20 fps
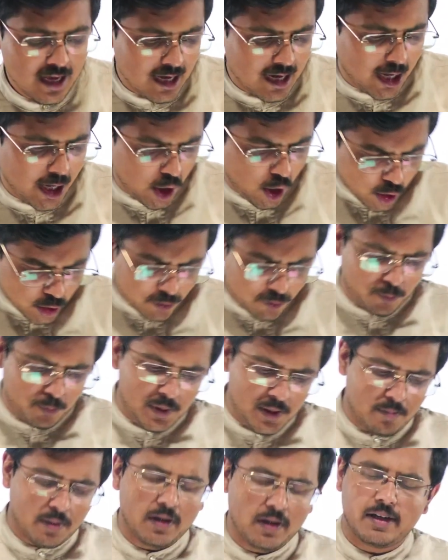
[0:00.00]
A lot of
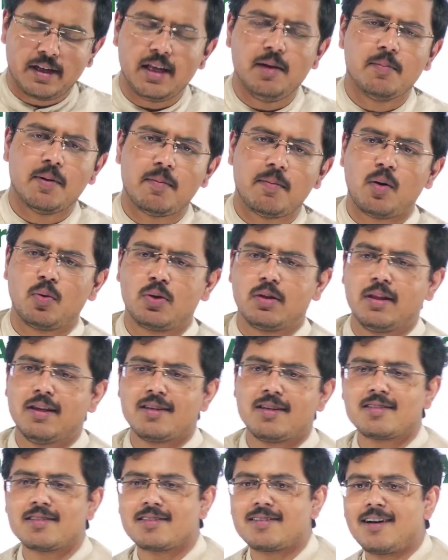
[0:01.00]
people dream about
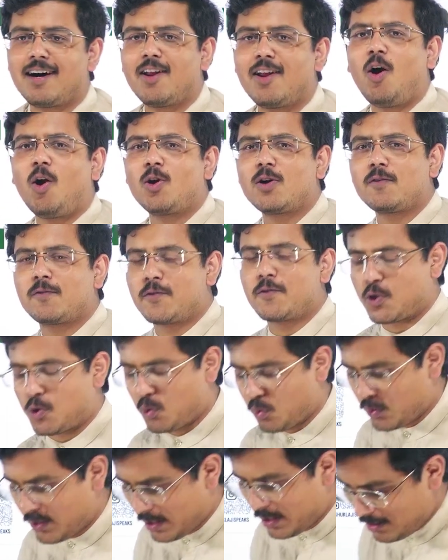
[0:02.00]
this, a lot of
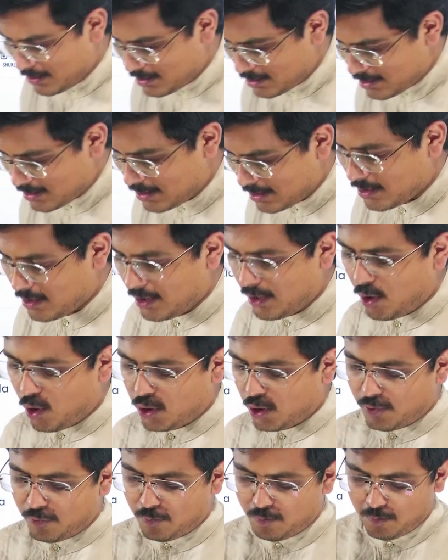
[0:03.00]
students, a lot
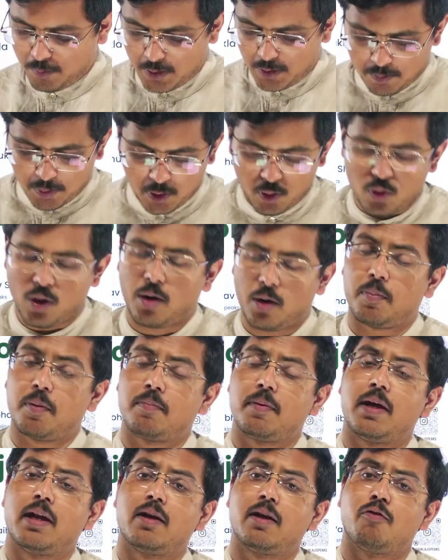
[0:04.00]
of people who are
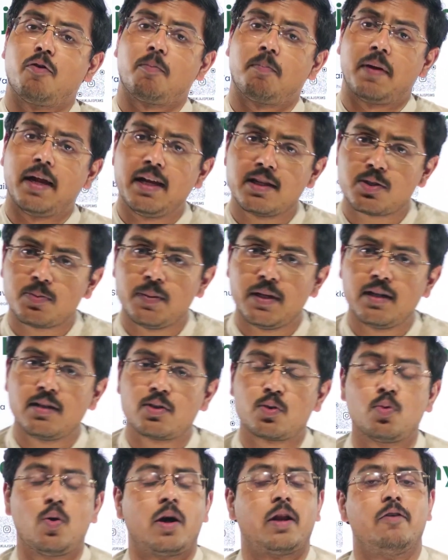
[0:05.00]
preparing for placements,
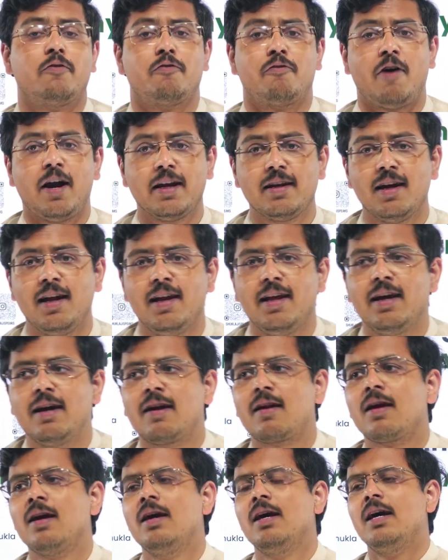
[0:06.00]
who are in final
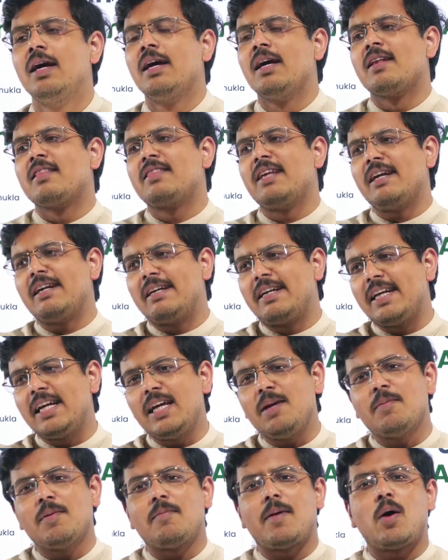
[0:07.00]
year, they
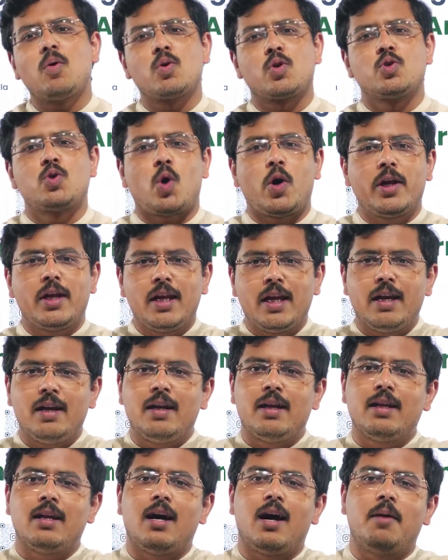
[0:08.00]
dream about joining
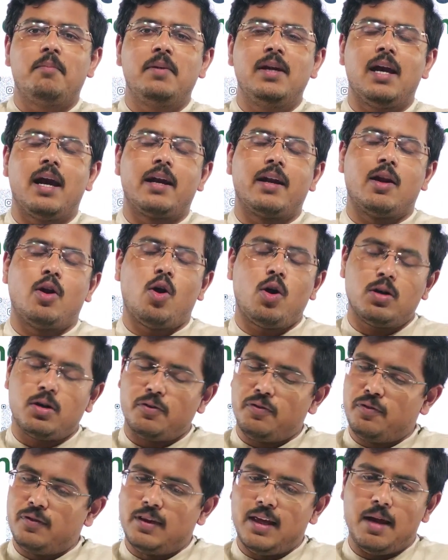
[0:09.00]
Indian Army and a lot
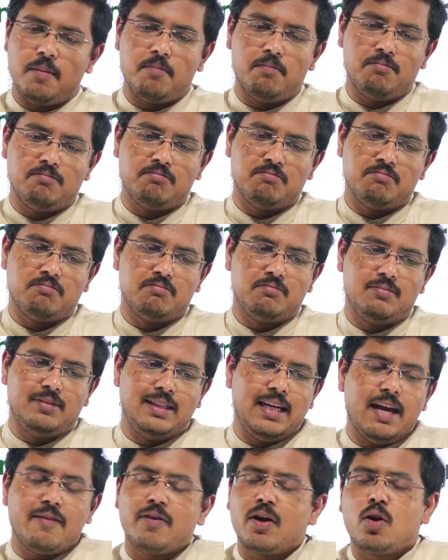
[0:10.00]
of them
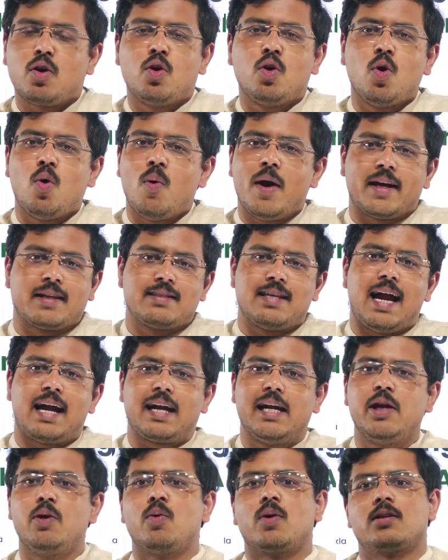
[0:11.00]
never know
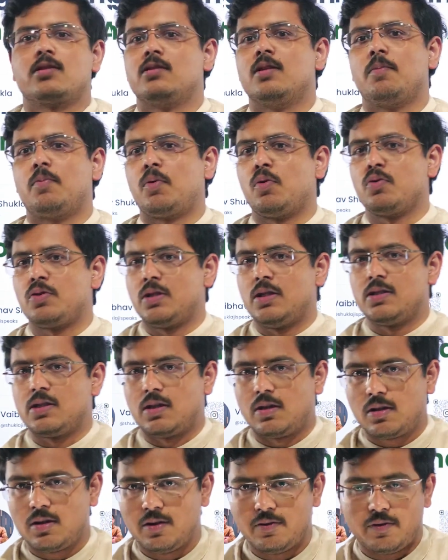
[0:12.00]
exactly what's the procedure.
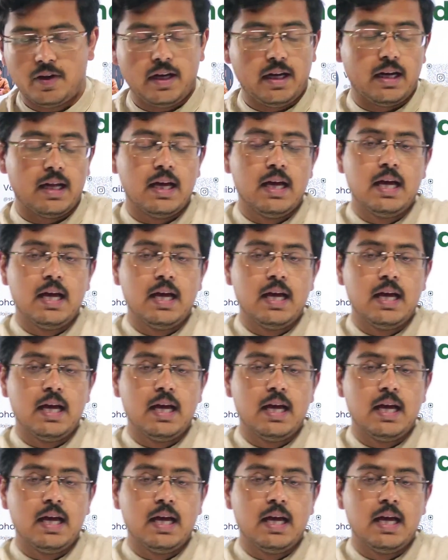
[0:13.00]
Fine.